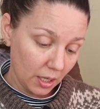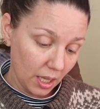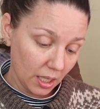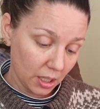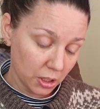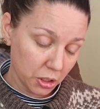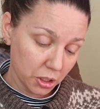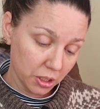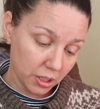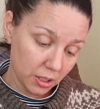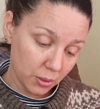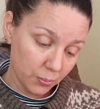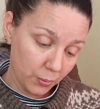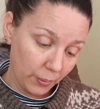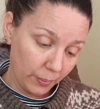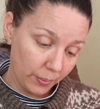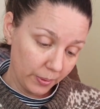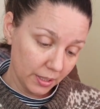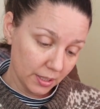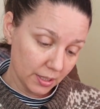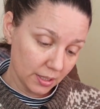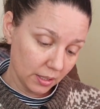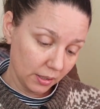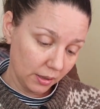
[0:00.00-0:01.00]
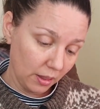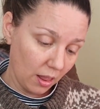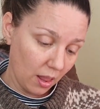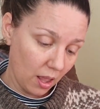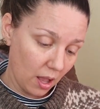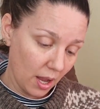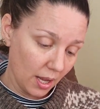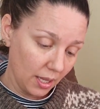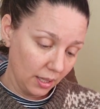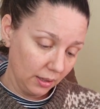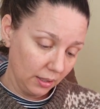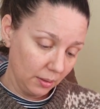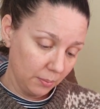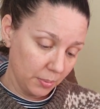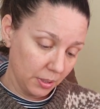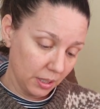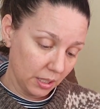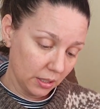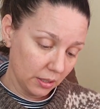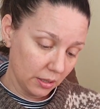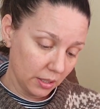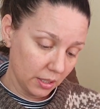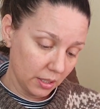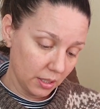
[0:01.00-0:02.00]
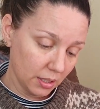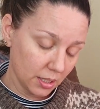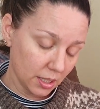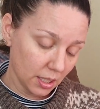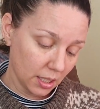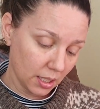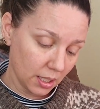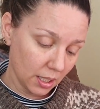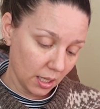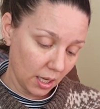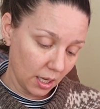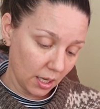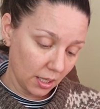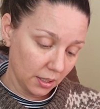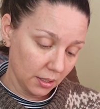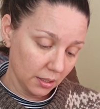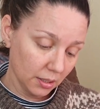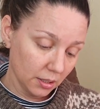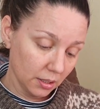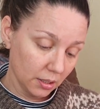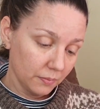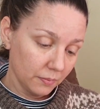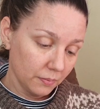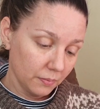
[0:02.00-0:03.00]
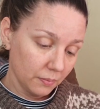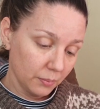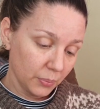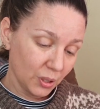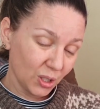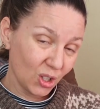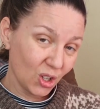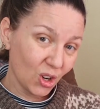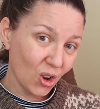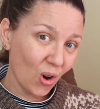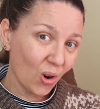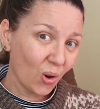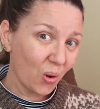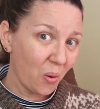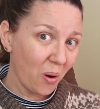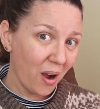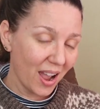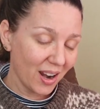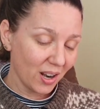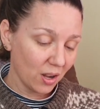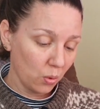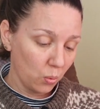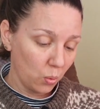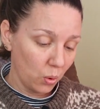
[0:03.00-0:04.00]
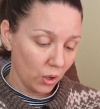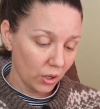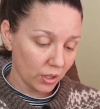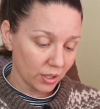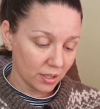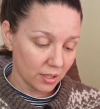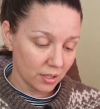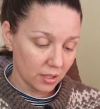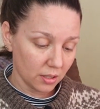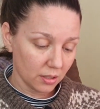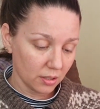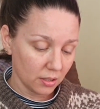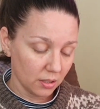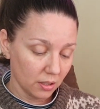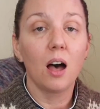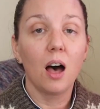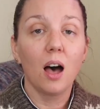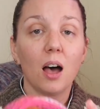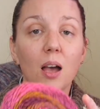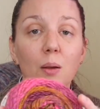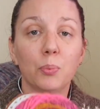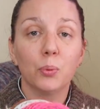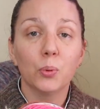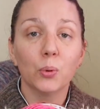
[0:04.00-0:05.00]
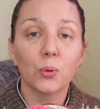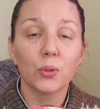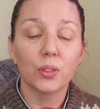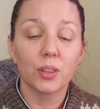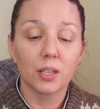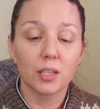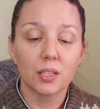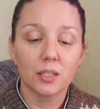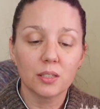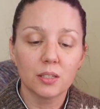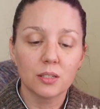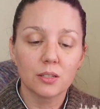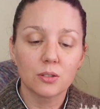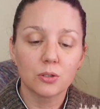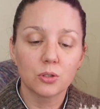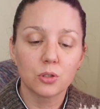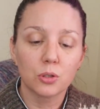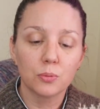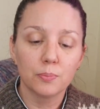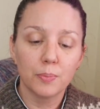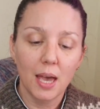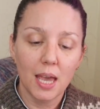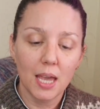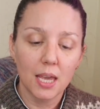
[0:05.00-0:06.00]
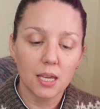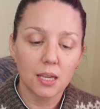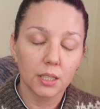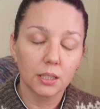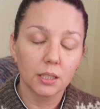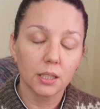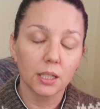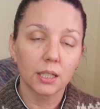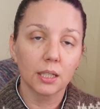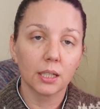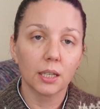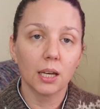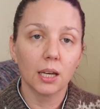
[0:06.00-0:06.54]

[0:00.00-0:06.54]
Actually, it's probably slightly bigger than a DK, but not quite a worsted. I bought this to make like a